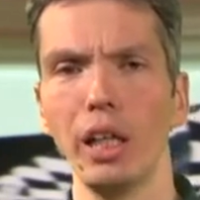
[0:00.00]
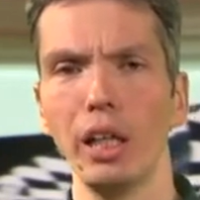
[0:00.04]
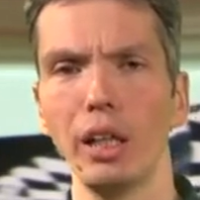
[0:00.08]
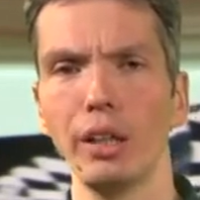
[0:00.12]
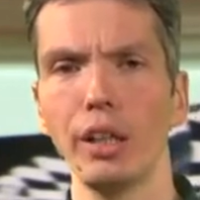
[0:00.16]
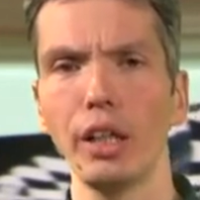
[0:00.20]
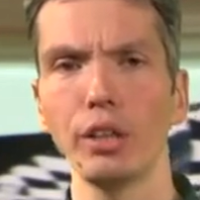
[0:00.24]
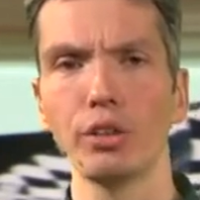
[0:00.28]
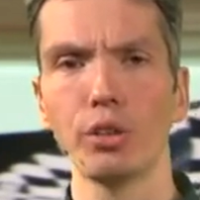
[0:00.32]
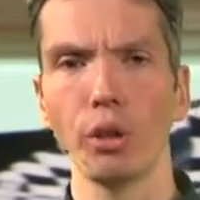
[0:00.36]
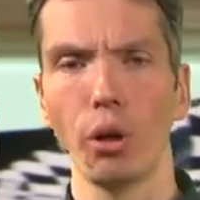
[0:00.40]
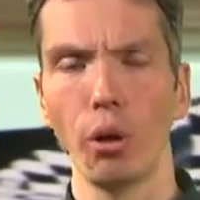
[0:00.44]

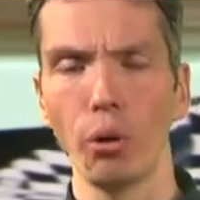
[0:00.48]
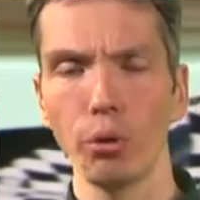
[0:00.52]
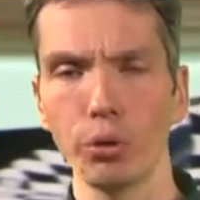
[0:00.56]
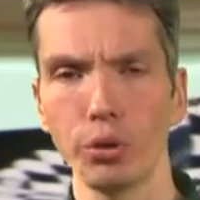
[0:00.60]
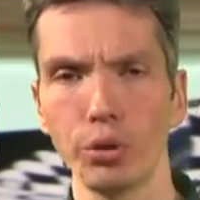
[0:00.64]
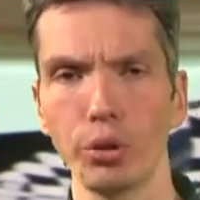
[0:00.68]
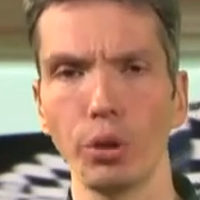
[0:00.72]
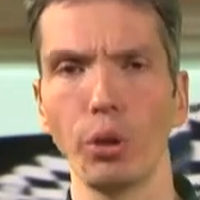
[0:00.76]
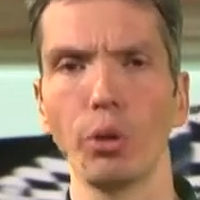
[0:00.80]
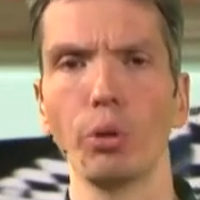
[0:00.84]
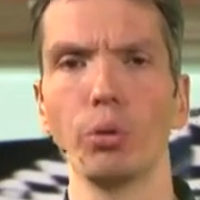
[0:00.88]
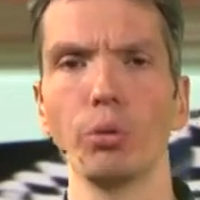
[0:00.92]
That's
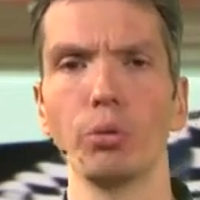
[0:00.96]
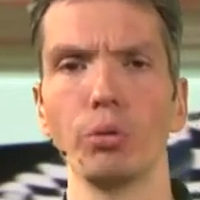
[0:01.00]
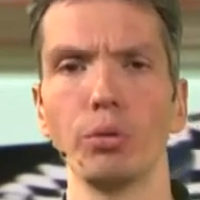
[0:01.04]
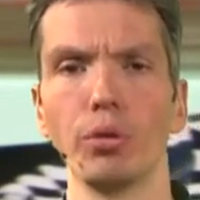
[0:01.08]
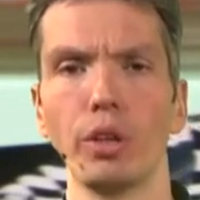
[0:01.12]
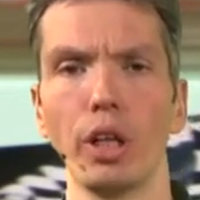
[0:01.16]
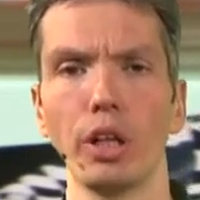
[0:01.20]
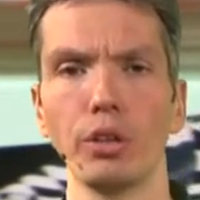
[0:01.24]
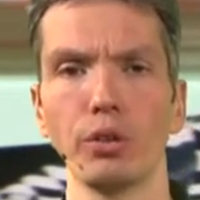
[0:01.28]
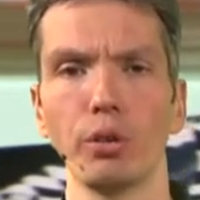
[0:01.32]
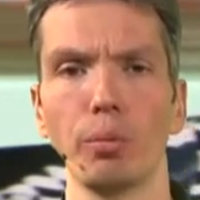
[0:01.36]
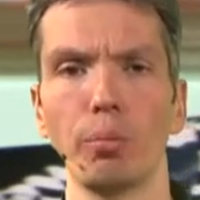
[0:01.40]
also
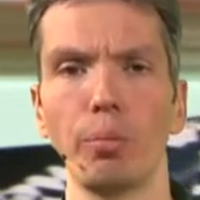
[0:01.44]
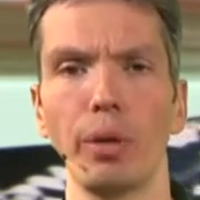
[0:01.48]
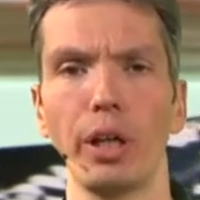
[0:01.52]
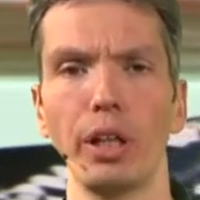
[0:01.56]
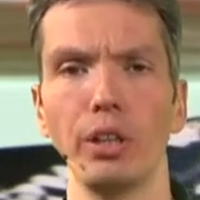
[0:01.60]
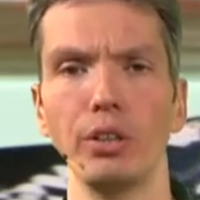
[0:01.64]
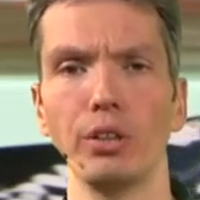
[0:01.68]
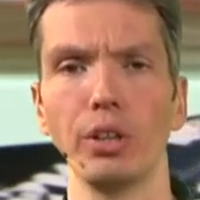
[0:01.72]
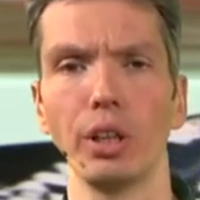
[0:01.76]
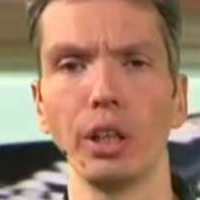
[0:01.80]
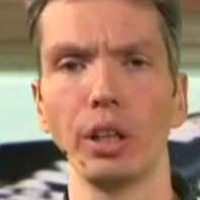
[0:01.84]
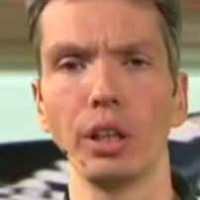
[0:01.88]
dazzle
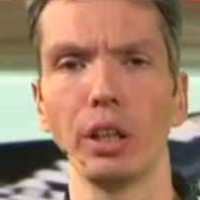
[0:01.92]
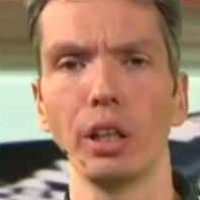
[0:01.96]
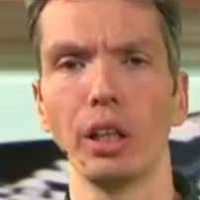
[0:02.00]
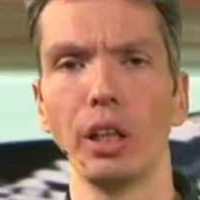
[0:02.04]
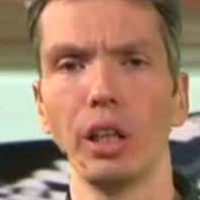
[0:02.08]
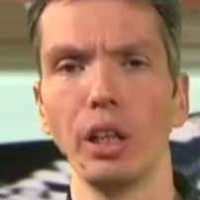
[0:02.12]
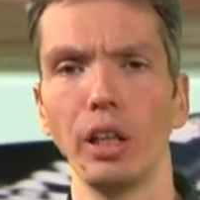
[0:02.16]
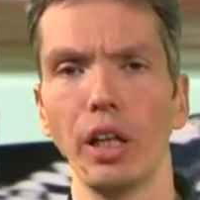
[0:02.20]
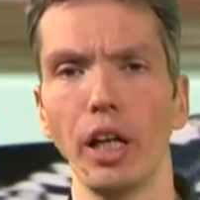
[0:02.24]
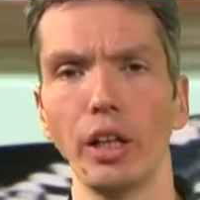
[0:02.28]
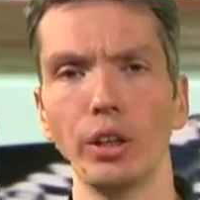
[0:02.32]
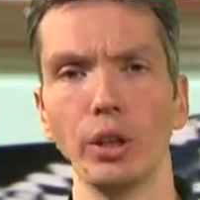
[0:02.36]
painting.
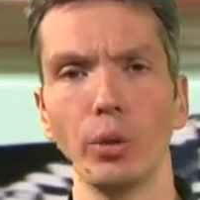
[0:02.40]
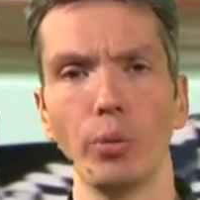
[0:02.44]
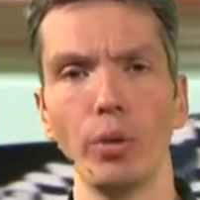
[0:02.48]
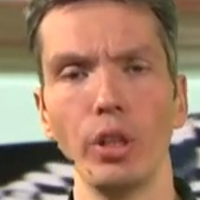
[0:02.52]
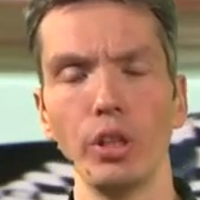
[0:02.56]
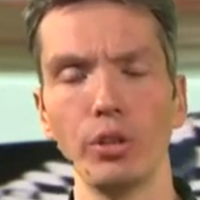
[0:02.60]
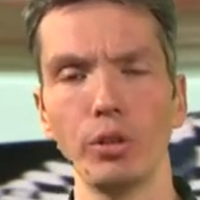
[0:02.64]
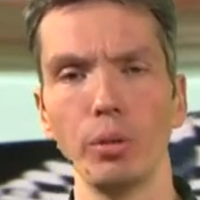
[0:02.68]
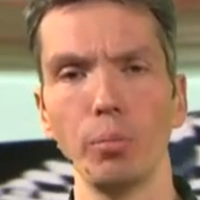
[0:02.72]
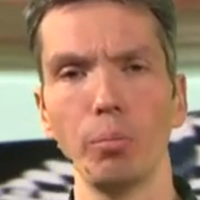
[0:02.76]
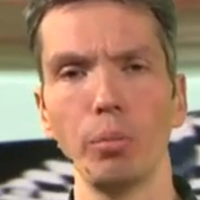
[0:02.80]
And the reason